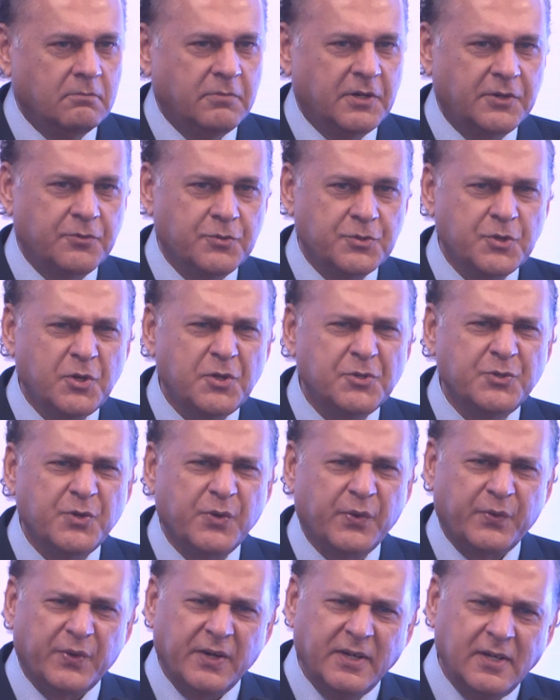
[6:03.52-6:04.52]
but it was
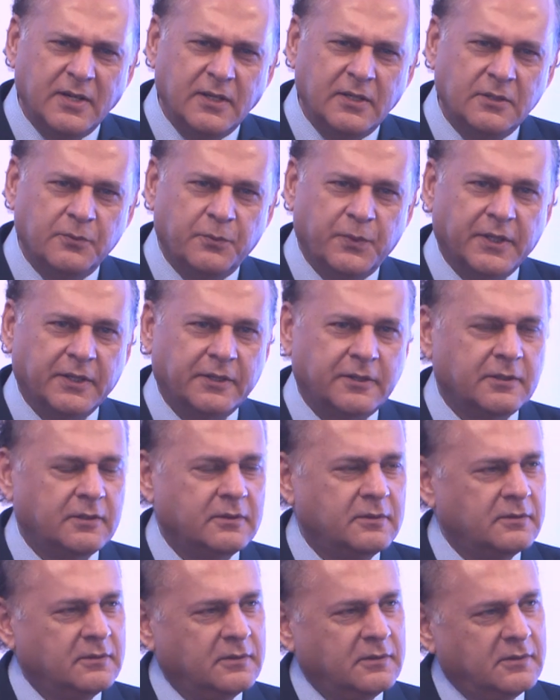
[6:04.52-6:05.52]
also riddled with
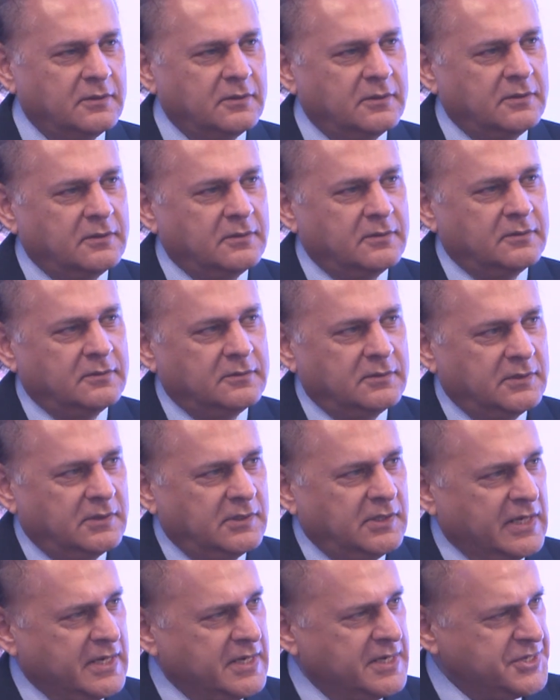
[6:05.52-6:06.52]

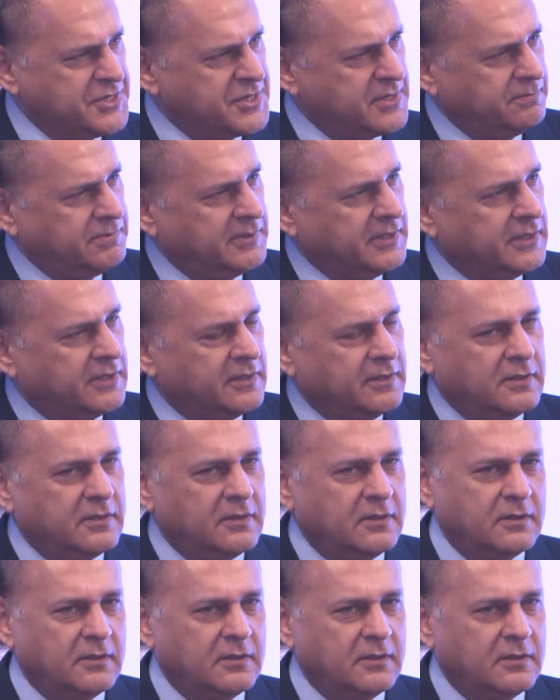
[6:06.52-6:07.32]
indiscipline.